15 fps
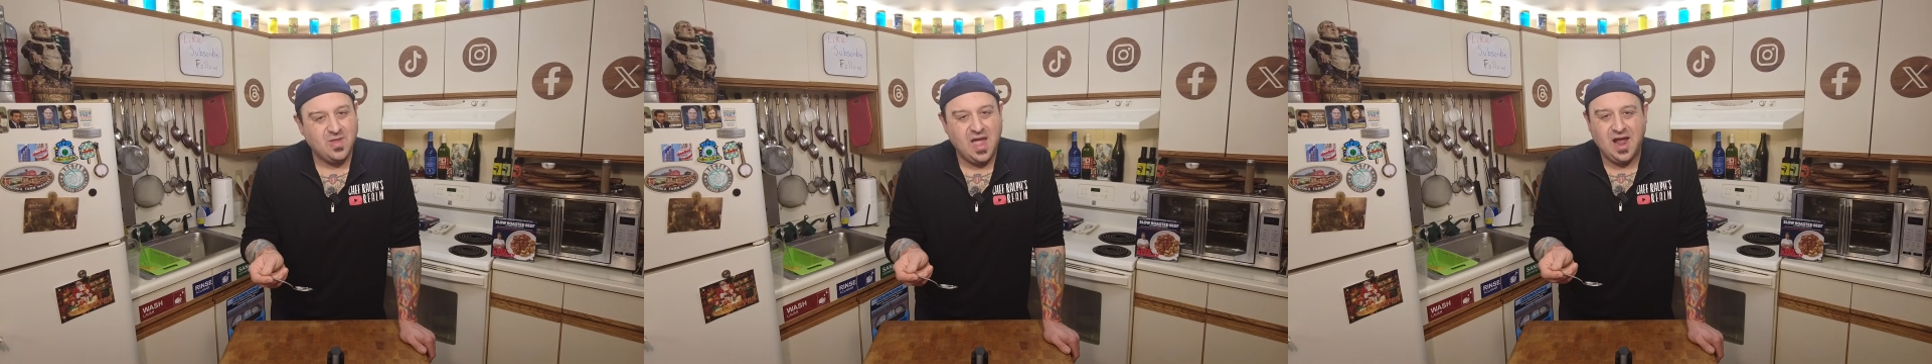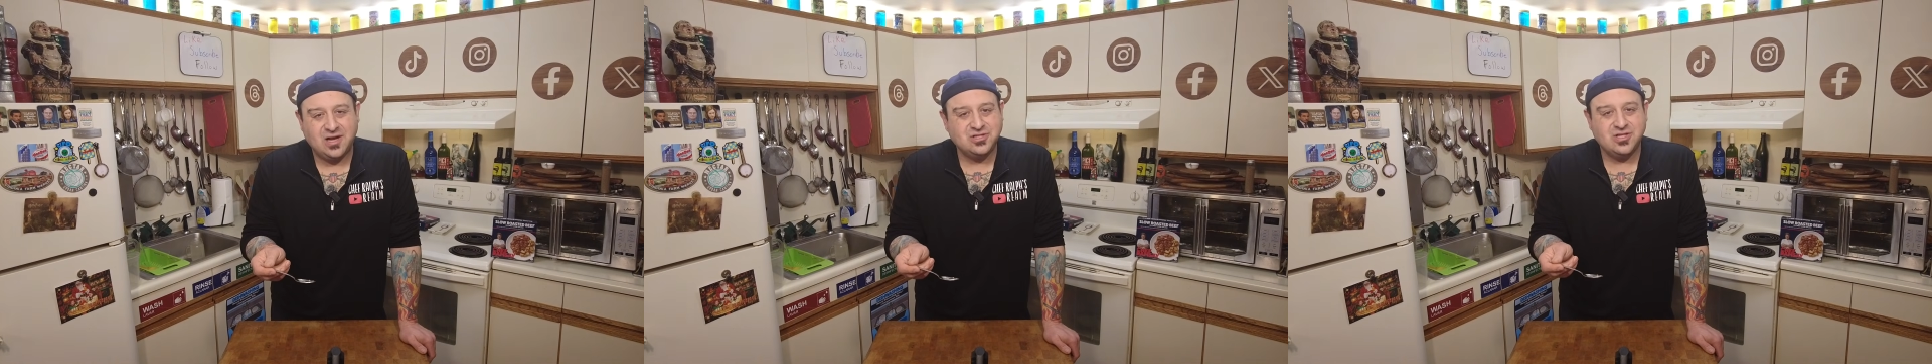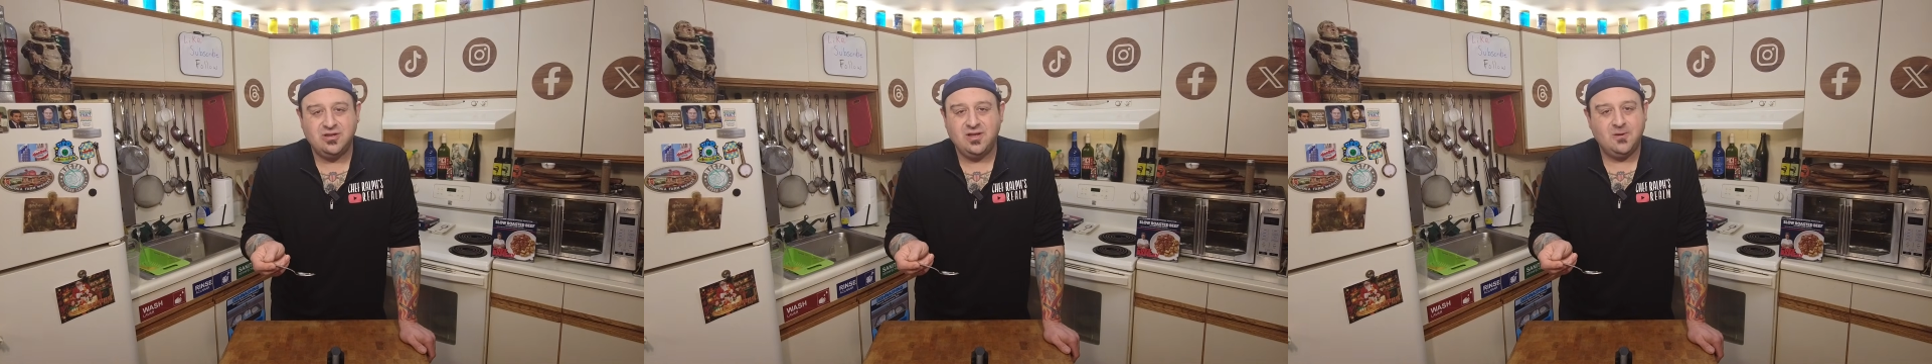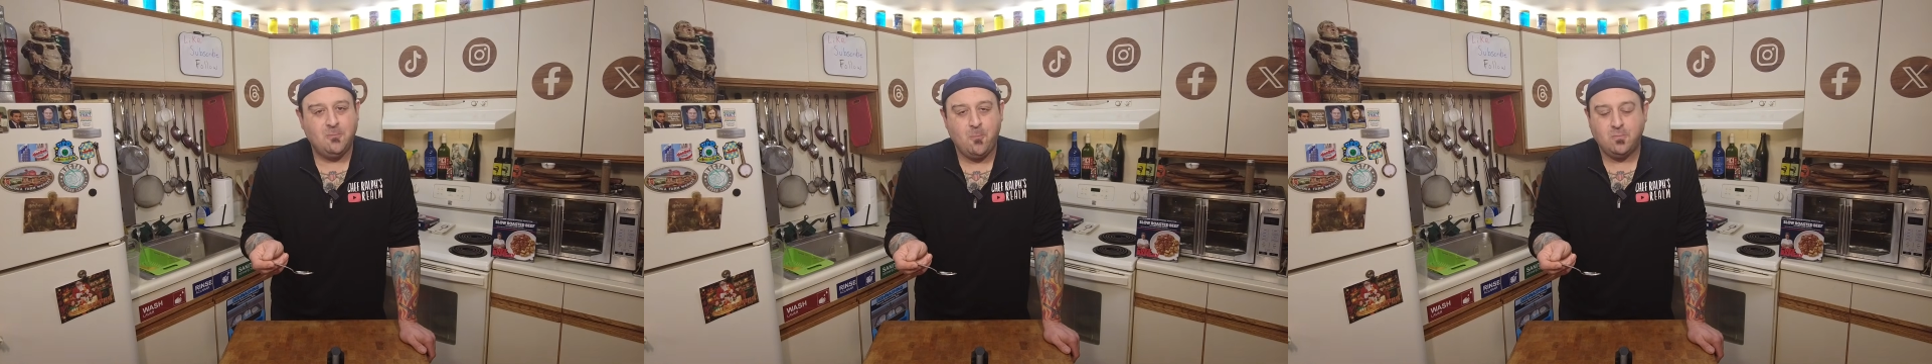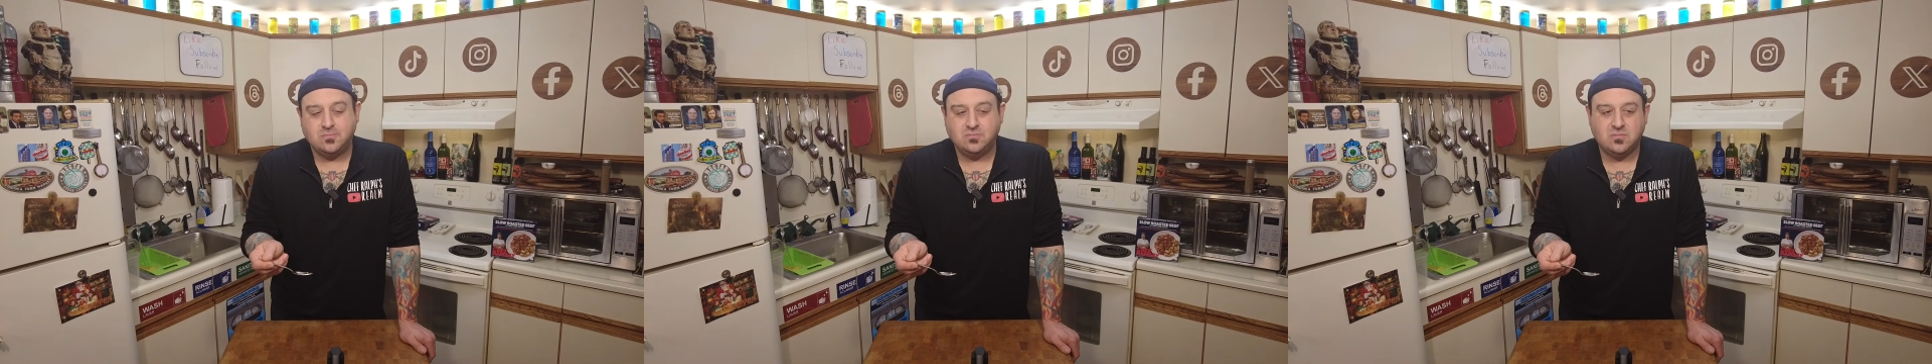Actually,
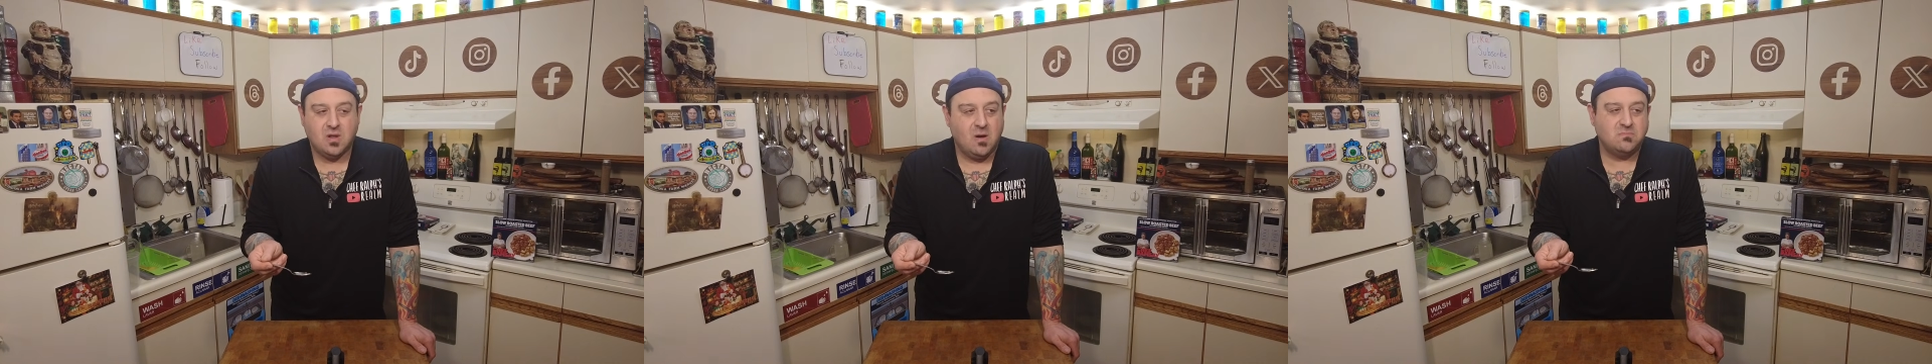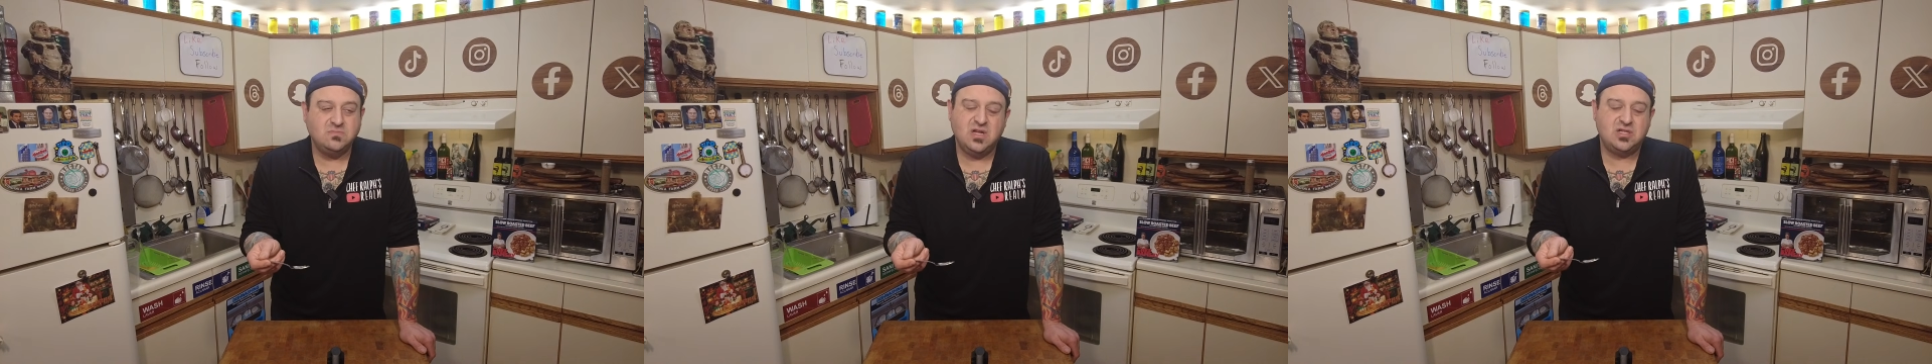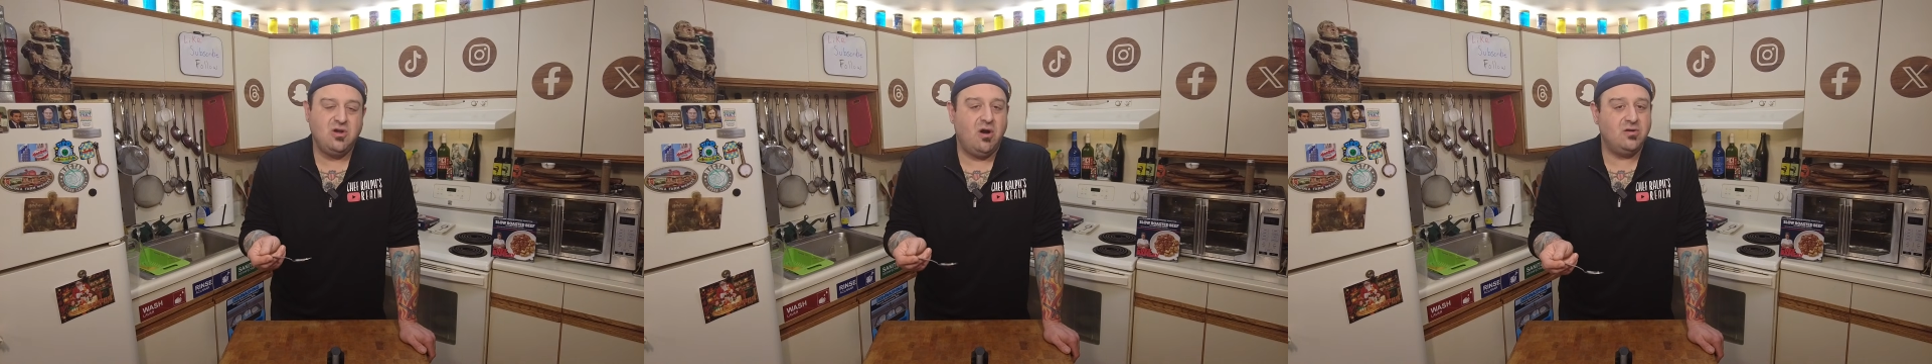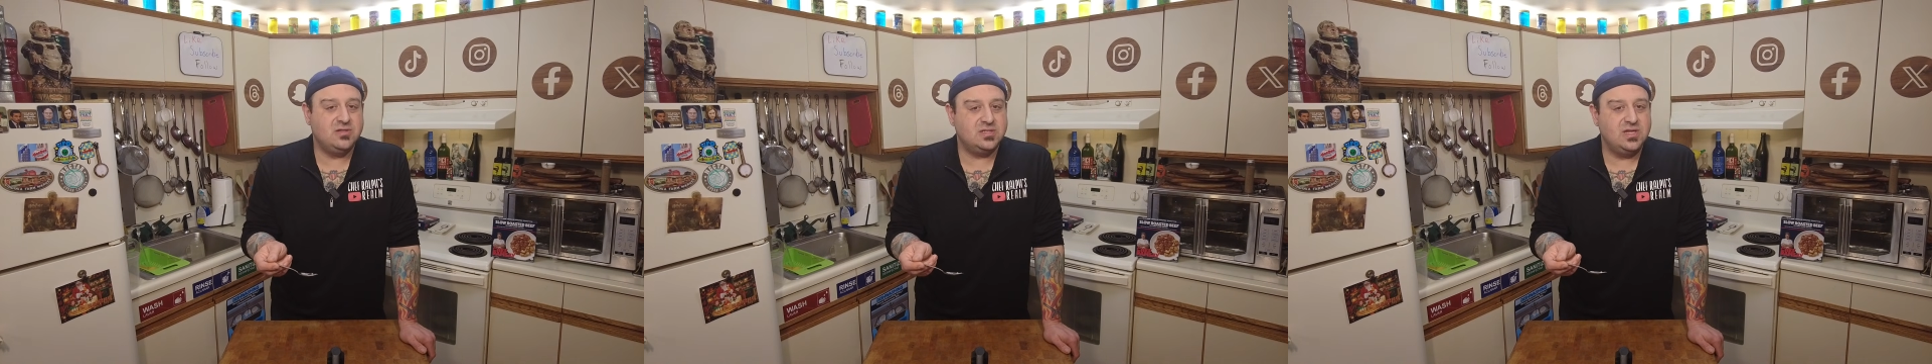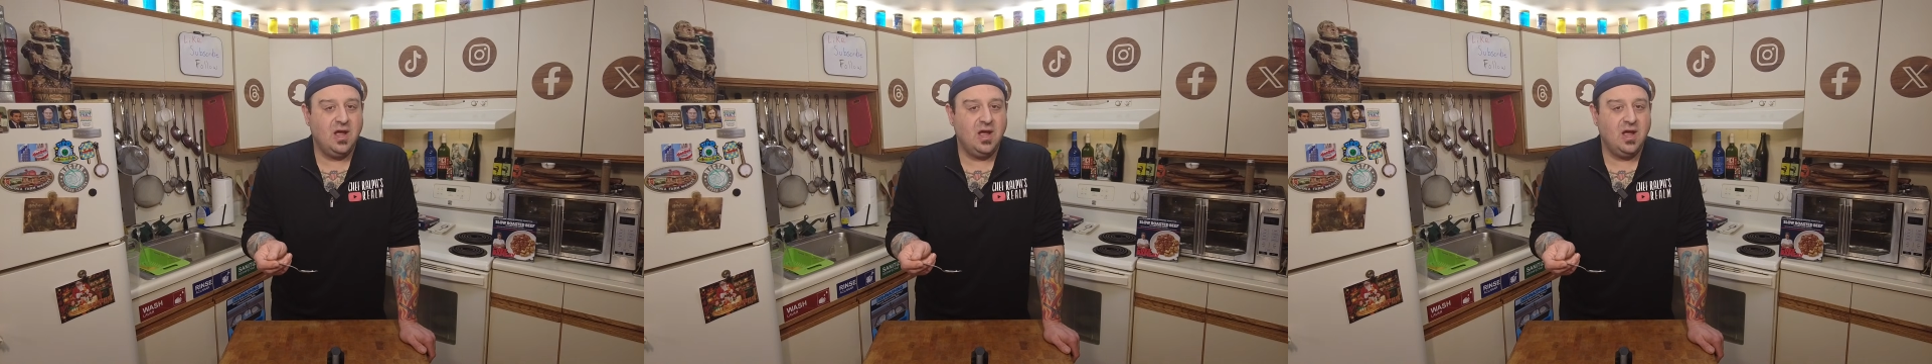it's hard to